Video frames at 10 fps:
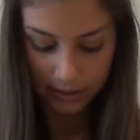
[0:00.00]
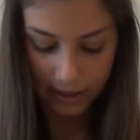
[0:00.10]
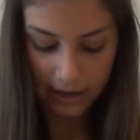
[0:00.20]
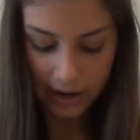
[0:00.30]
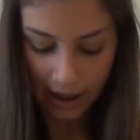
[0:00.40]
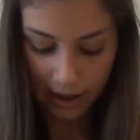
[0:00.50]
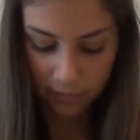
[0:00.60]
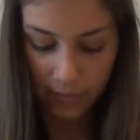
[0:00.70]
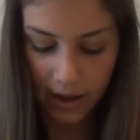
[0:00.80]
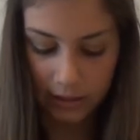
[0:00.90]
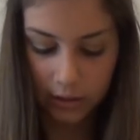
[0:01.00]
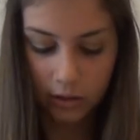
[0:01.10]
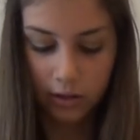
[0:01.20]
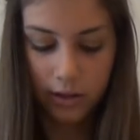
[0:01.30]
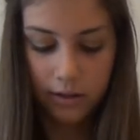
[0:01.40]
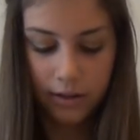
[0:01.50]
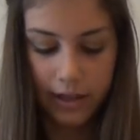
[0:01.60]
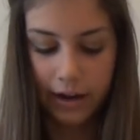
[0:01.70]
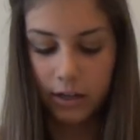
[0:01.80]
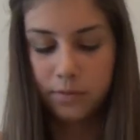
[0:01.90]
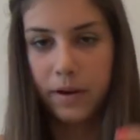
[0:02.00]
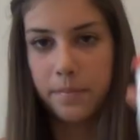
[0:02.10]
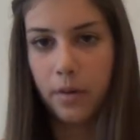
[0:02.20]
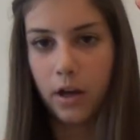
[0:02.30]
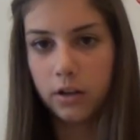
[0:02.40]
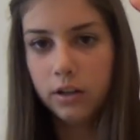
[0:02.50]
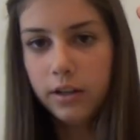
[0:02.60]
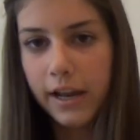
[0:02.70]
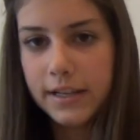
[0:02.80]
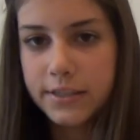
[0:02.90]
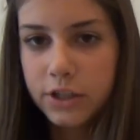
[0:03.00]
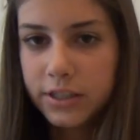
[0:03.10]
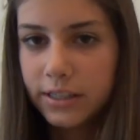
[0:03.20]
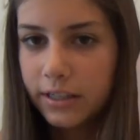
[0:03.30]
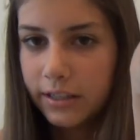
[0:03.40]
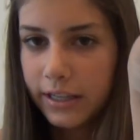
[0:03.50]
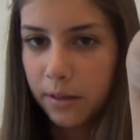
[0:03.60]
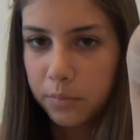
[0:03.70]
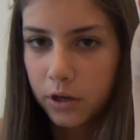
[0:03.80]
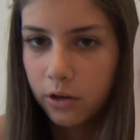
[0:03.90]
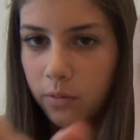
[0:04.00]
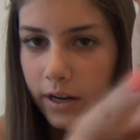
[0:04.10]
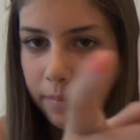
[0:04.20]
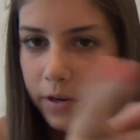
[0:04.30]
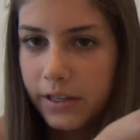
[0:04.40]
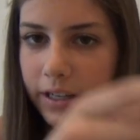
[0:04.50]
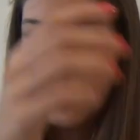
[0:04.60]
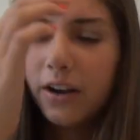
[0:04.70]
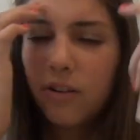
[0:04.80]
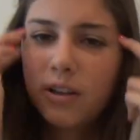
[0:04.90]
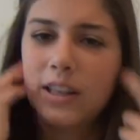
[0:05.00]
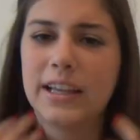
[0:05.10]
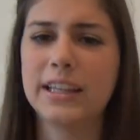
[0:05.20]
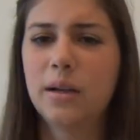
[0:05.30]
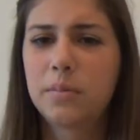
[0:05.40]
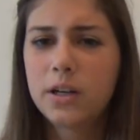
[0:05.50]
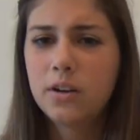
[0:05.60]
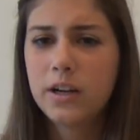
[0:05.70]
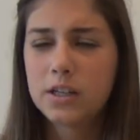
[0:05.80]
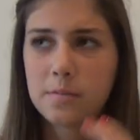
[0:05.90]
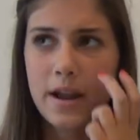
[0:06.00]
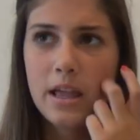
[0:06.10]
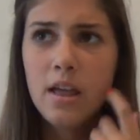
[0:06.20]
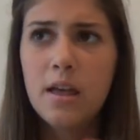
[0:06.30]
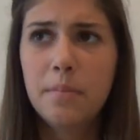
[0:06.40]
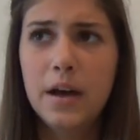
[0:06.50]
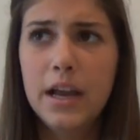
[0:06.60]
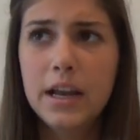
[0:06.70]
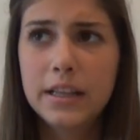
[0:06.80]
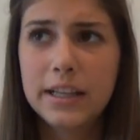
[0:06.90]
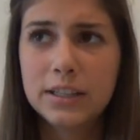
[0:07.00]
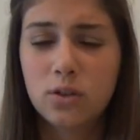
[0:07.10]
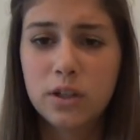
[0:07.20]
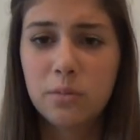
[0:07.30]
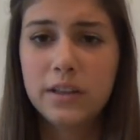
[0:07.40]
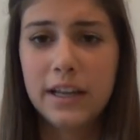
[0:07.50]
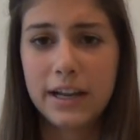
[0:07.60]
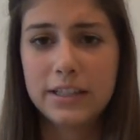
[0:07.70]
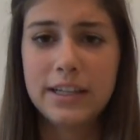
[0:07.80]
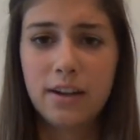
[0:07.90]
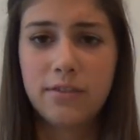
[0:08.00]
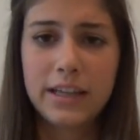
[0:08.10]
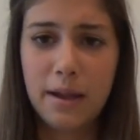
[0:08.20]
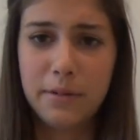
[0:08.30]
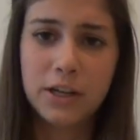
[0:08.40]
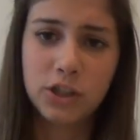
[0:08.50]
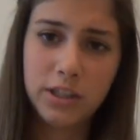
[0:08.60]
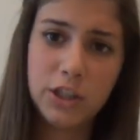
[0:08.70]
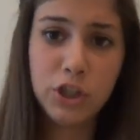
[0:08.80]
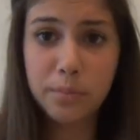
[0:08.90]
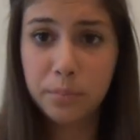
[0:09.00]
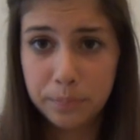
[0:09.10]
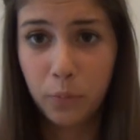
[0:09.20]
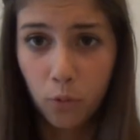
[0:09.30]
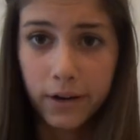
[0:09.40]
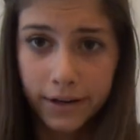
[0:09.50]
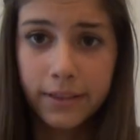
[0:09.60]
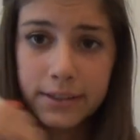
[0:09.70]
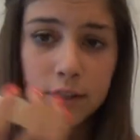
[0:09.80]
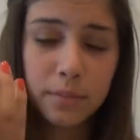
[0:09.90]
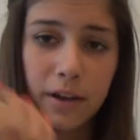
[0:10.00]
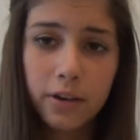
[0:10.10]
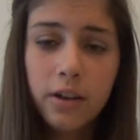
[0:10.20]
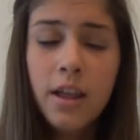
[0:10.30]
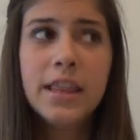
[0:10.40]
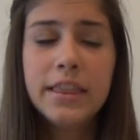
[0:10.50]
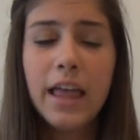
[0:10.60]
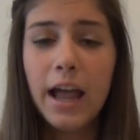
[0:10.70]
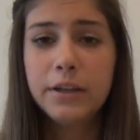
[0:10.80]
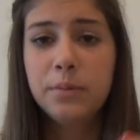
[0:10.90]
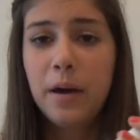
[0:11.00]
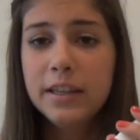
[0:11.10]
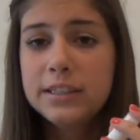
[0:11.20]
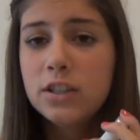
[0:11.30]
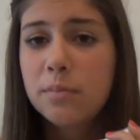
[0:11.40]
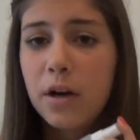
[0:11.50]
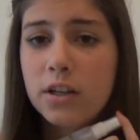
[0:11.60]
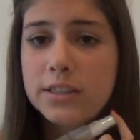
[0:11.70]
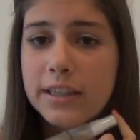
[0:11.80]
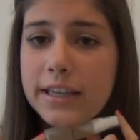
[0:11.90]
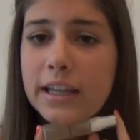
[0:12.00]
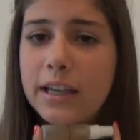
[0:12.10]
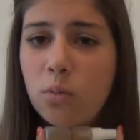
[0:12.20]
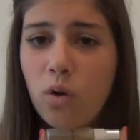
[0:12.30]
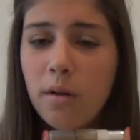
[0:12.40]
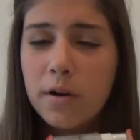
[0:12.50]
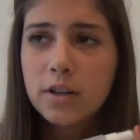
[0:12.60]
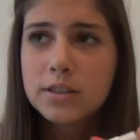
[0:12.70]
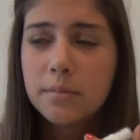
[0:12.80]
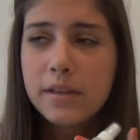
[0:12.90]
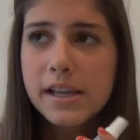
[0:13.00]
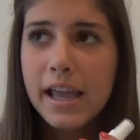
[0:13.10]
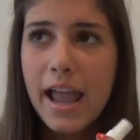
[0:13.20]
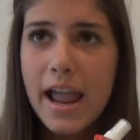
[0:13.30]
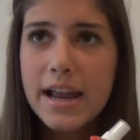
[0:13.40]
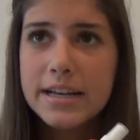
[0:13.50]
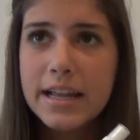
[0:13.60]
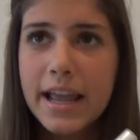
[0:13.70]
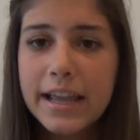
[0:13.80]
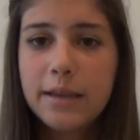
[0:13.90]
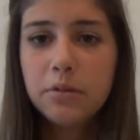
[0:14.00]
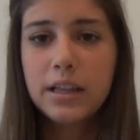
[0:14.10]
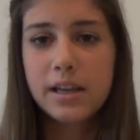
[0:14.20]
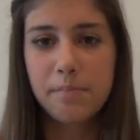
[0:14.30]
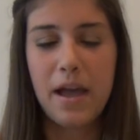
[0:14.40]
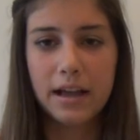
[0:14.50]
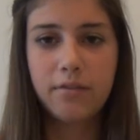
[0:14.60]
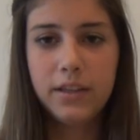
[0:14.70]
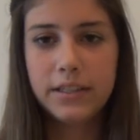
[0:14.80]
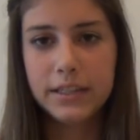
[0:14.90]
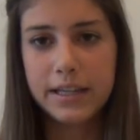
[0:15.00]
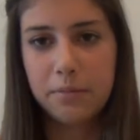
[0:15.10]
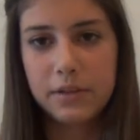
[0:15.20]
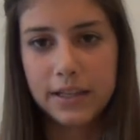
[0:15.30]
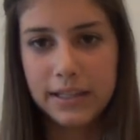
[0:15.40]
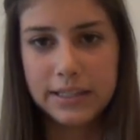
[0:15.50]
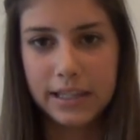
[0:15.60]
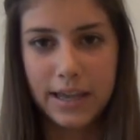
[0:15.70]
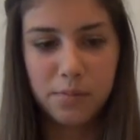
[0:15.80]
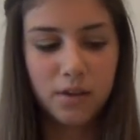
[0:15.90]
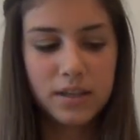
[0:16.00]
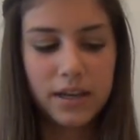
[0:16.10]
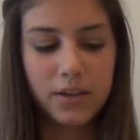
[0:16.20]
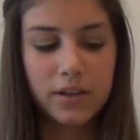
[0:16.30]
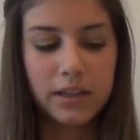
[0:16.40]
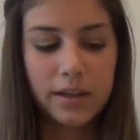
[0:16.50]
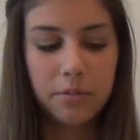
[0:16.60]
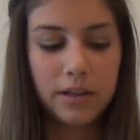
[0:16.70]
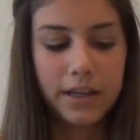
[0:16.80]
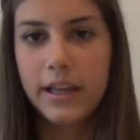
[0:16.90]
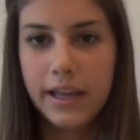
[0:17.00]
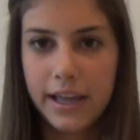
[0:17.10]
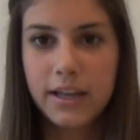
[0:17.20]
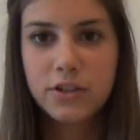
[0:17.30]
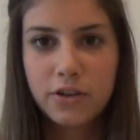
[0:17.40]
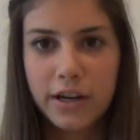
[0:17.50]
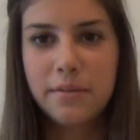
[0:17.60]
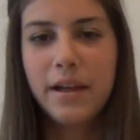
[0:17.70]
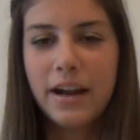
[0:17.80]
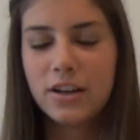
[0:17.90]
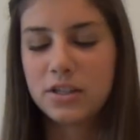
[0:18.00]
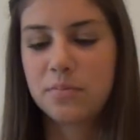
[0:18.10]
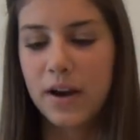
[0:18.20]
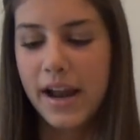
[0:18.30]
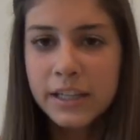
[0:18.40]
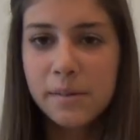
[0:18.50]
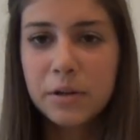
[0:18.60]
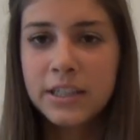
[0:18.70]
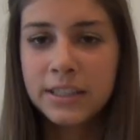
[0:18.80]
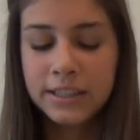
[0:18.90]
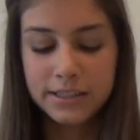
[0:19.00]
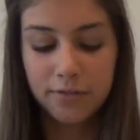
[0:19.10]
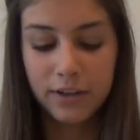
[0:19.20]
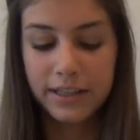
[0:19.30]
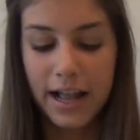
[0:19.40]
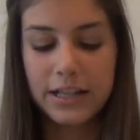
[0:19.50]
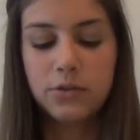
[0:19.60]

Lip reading: Then I have my little hairspray bottle, and it's just the Alberto one I put in here. I don't really like the Alberto hairspray, but that's the only one that I could take off the cap and actually legit pour in this little bottle. You buy these little bottles, I think at like Walmart or something, and it came with like a pack of things, and it came with like these labels, and you can label like hand cream, hairspray, heat protectant, stuff like that.